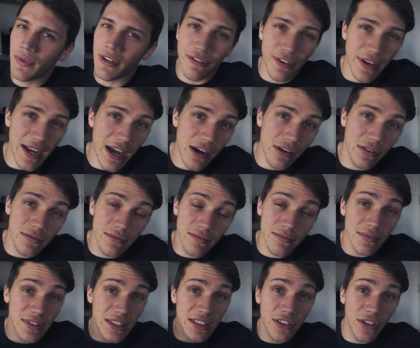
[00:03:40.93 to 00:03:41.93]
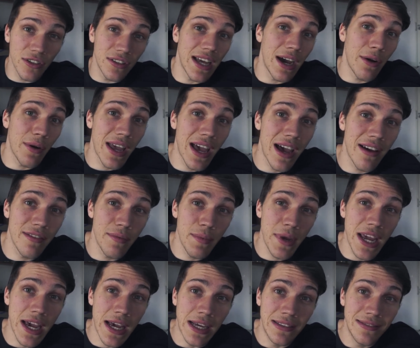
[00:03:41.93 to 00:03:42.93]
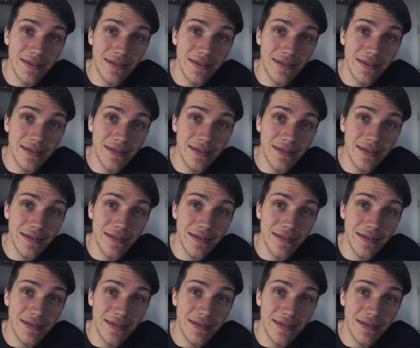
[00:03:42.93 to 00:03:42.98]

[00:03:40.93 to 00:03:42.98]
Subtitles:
But for now, it's good that we have him here.